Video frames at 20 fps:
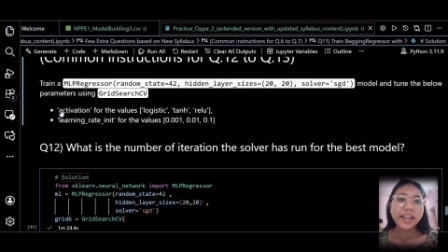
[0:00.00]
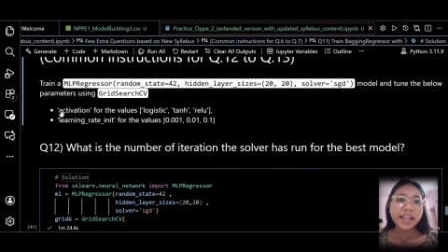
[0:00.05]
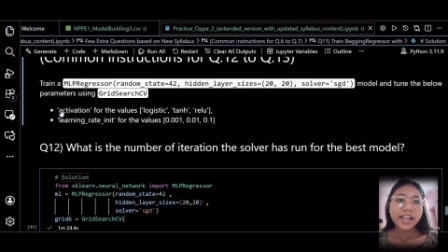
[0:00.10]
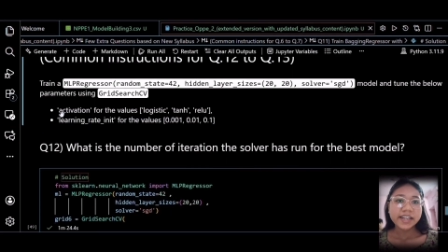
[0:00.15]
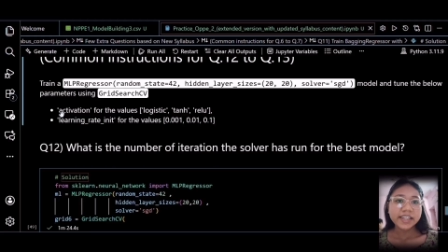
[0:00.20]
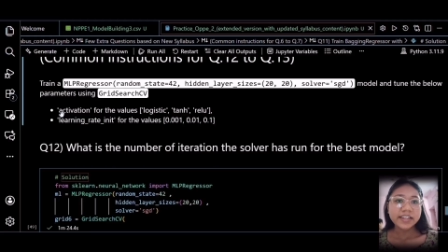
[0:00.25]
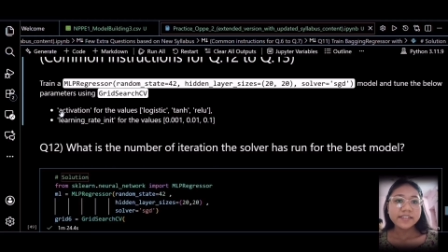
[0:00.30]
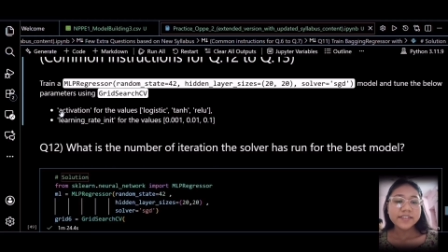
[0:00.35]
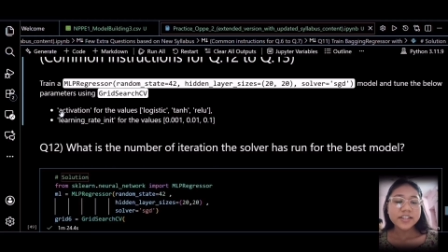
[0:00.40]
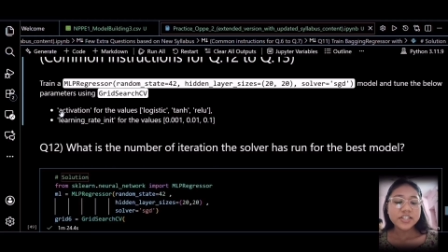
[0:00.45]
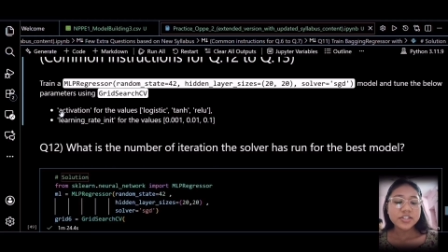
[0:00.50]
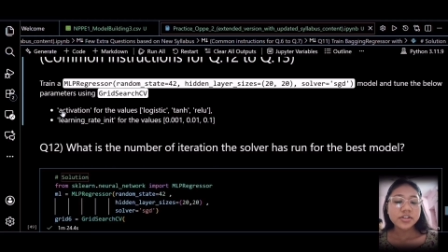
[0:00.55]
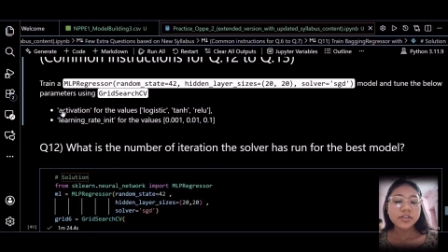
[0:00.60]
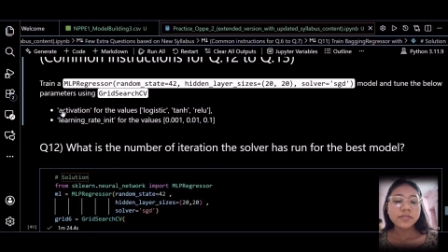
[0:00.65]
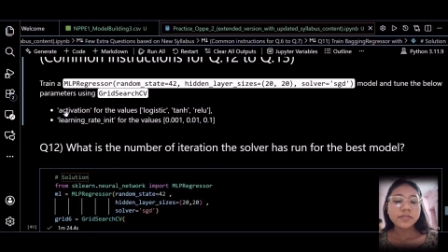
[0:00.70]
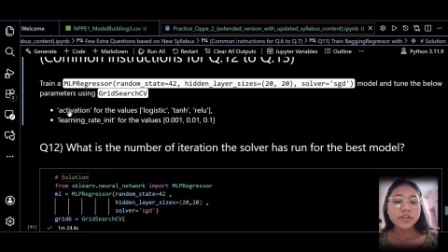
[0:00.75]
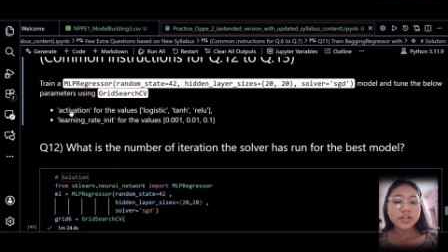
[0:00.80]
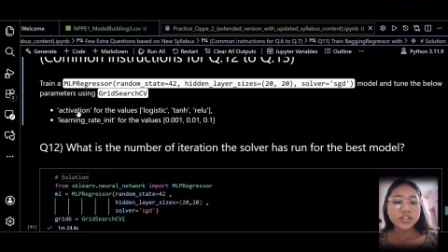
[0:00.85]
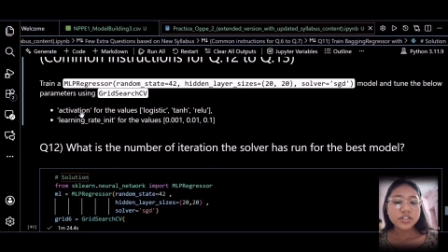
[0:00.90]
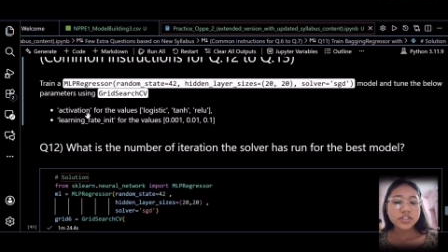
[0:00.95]

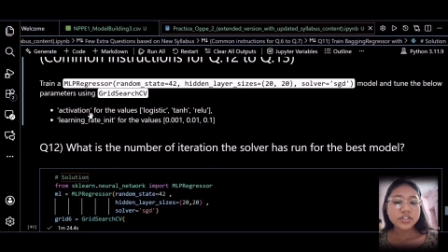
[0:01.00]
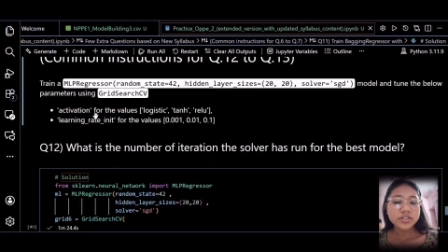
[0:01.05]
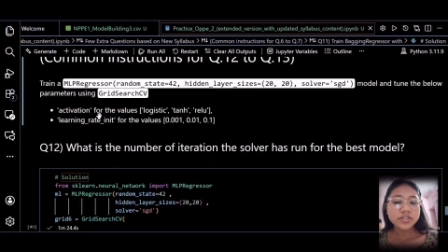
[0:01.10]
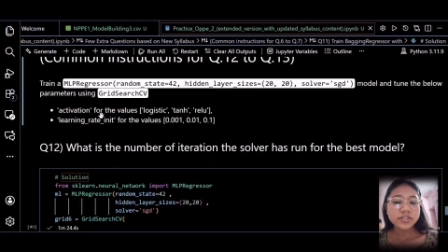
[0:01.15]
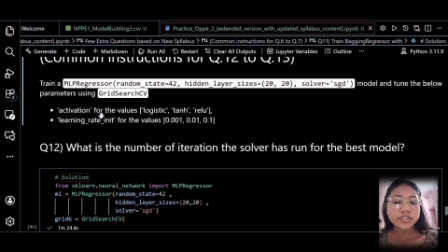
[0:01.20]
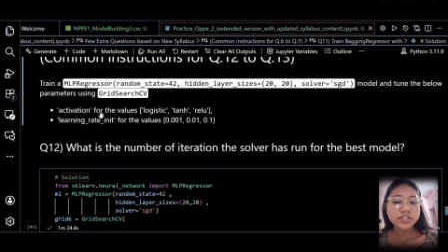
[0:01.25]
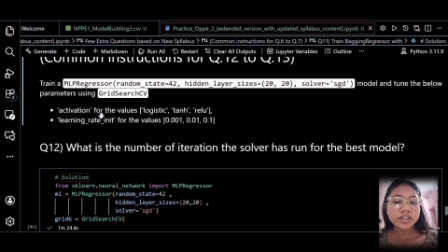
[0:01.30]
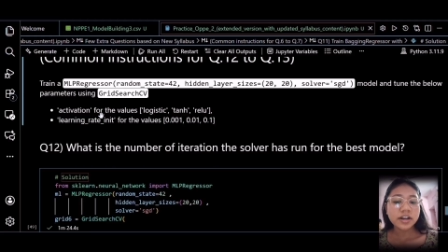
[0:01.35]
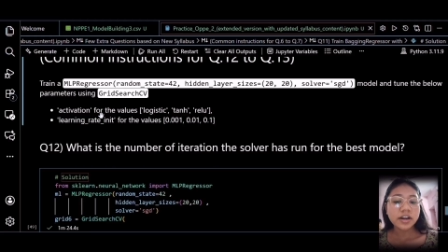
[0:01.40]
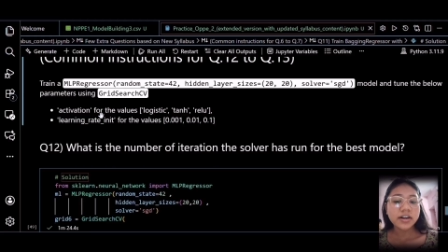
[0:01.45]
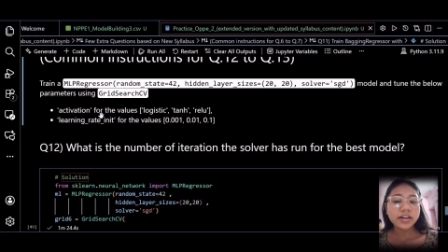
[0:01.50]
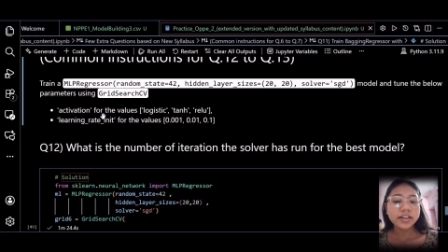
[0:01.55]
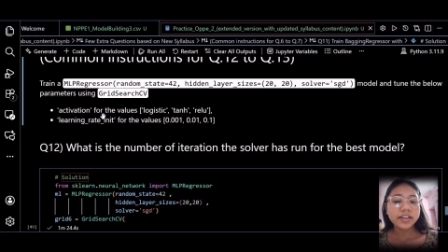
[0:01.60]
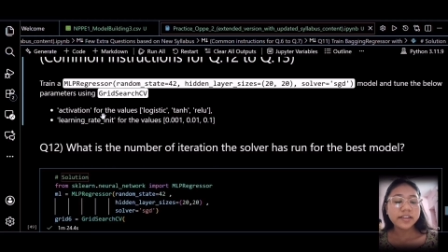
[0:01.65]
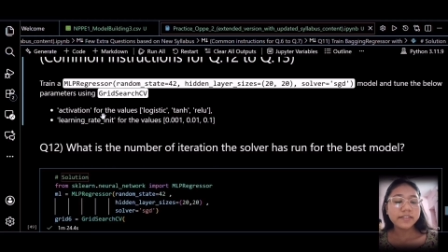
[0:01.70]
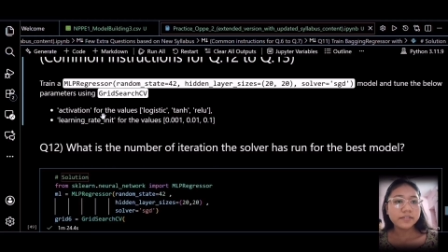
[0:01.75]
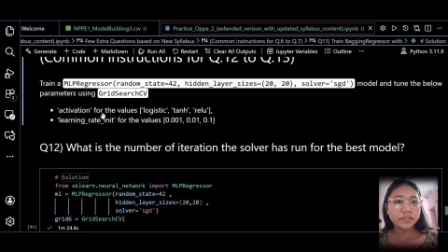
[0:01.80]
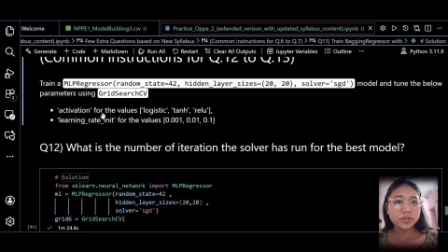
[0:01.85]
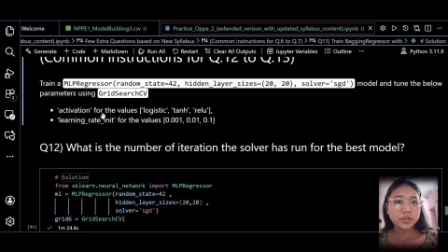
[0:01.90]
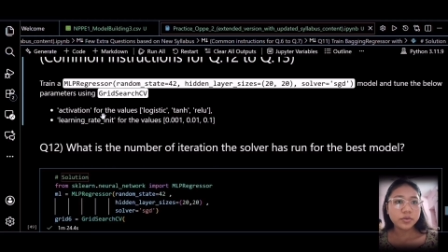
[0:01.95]
Activation functions are
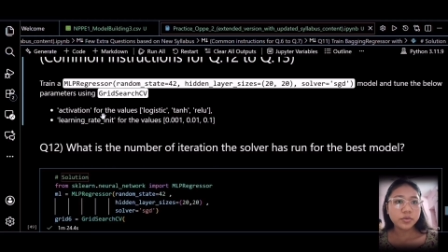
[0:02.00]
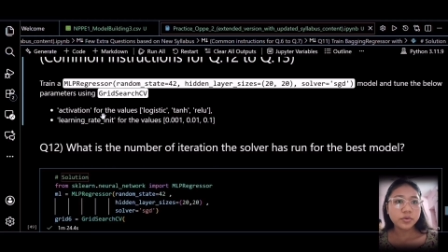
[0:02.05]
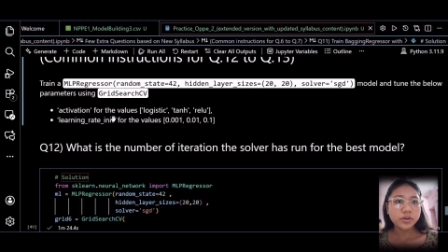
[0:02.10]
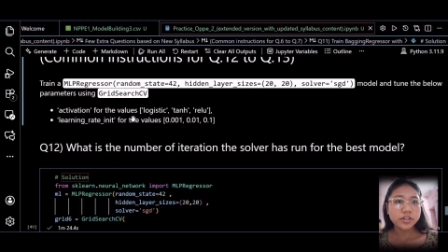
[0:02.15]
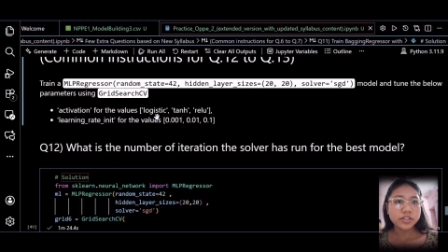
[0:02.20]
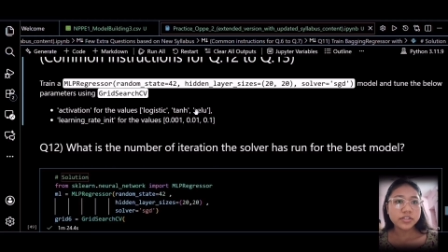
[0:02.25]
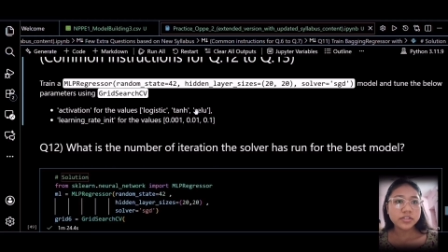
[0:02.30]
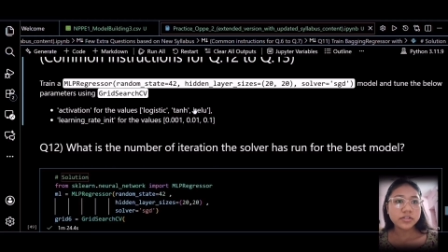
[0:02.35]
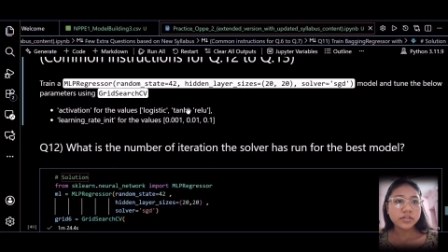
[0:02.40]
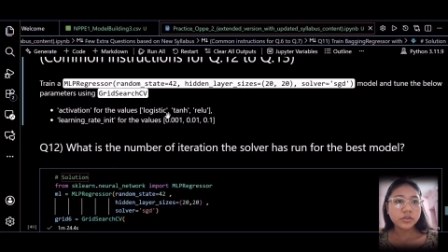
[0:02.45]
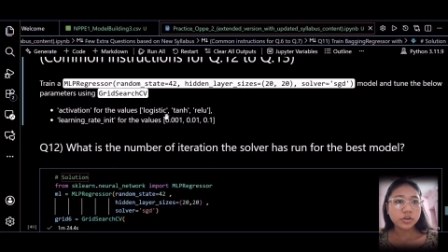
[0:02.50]
given to us: